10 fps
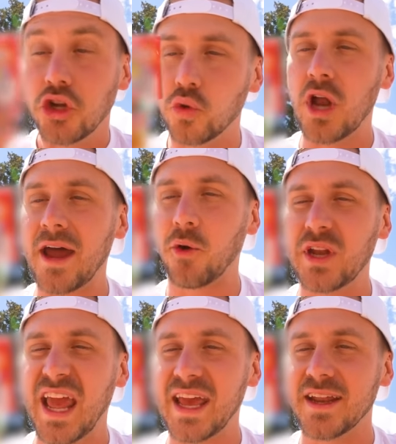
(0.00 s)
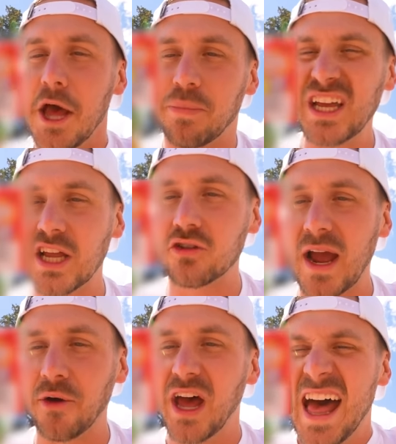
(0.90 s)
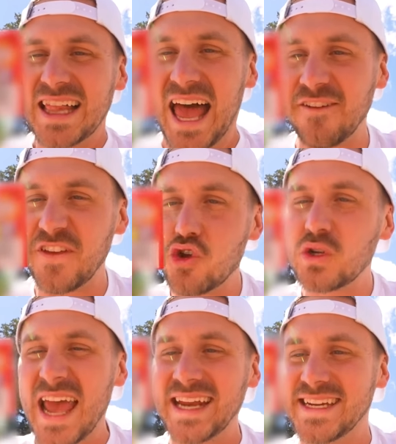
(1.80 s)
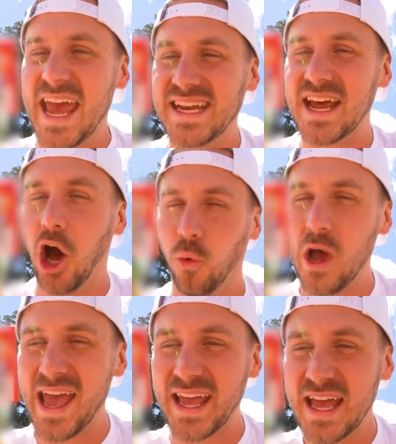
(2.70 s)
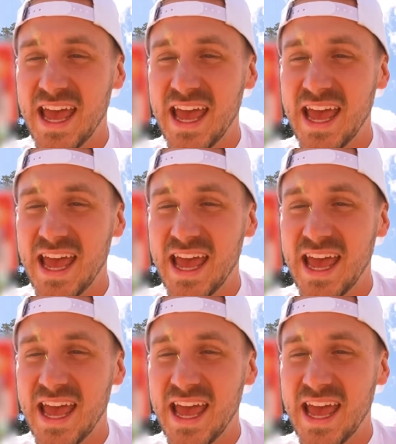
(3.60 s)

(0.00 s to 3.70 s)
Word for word: Do not hold in hand. Place on ground. Light fuse and get away.